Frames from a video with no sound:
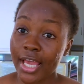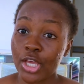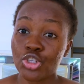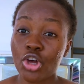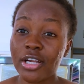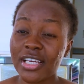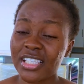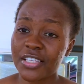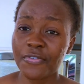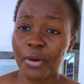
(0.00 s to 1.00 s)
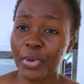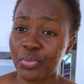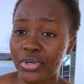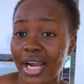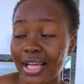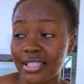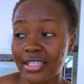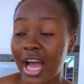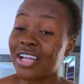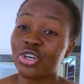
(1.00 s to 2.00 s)
So this is for people that,
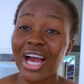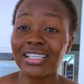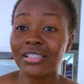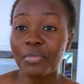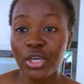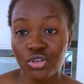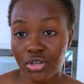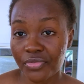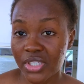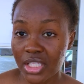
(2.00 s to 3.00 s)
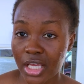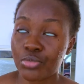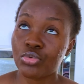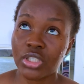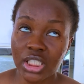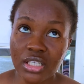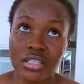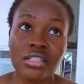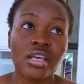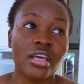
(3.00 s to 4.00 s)
and you can actually make use of this textbook
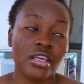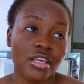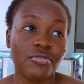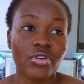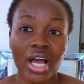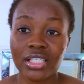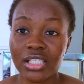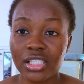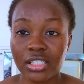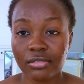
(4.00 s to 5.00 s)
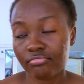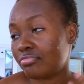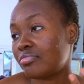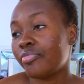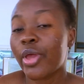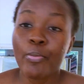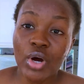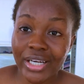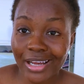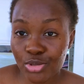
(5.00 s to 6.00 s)
list if you actually may
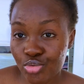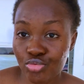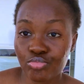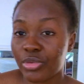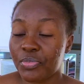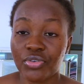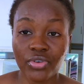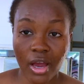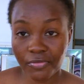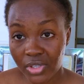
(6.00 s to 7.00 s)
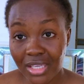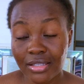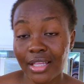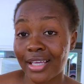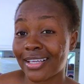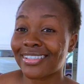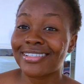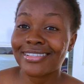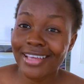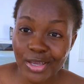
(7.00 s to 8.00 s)
mother too. Maybe if you have kids that is actually
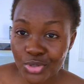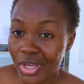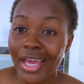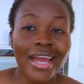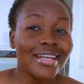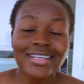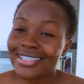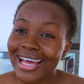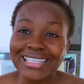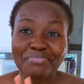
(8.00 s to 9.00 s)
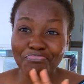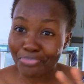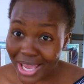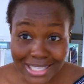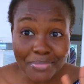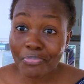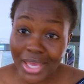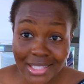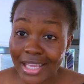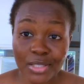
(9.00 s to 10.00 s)
in science student, these are the best
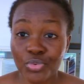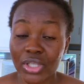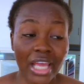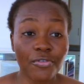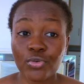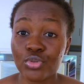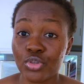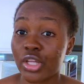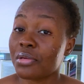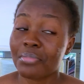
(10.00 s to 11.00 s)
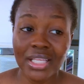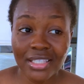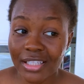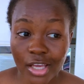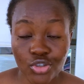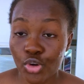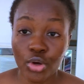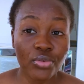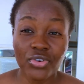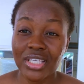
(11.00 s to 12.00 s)
textbook. Like if you want to study medicine in Nigeria, or
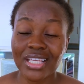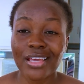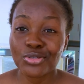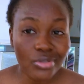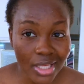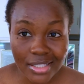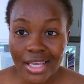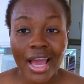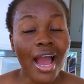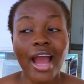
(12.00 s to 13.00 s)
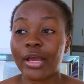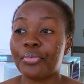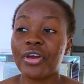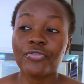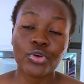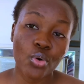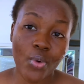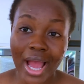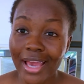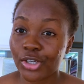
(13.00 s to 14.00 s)
if you're a science student and you're paying for your
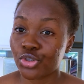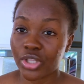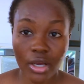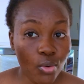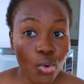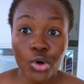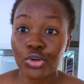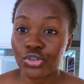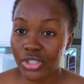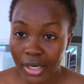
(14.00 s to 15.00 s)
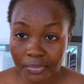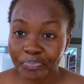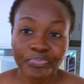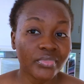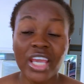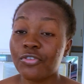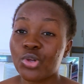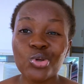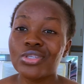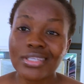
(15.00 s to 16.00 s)
work, your Neco, or your Jamb, if you
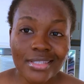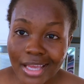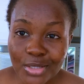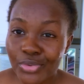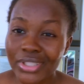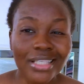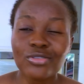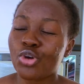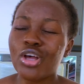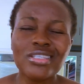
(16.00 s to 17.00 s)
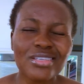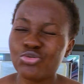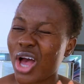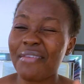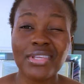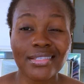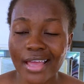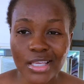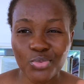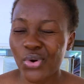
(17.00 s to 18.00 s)
don't use this textbook, then just drop this
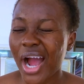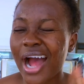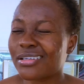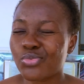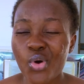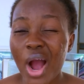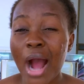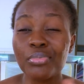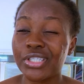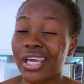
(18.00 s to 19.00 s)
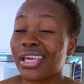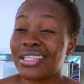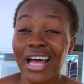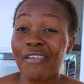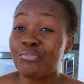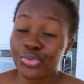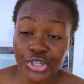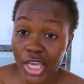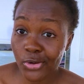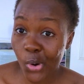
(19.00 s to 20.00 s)
textbook and it will push
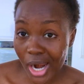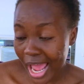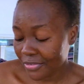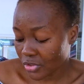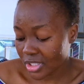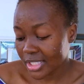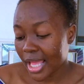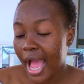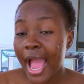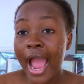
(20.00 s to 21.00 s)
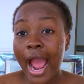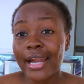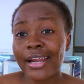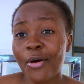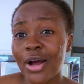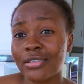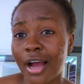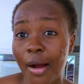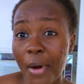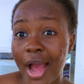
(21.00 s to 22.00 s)
your life. You understand? They want to
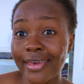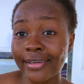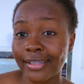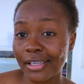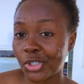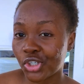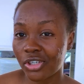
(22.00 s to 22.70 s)
talk about English.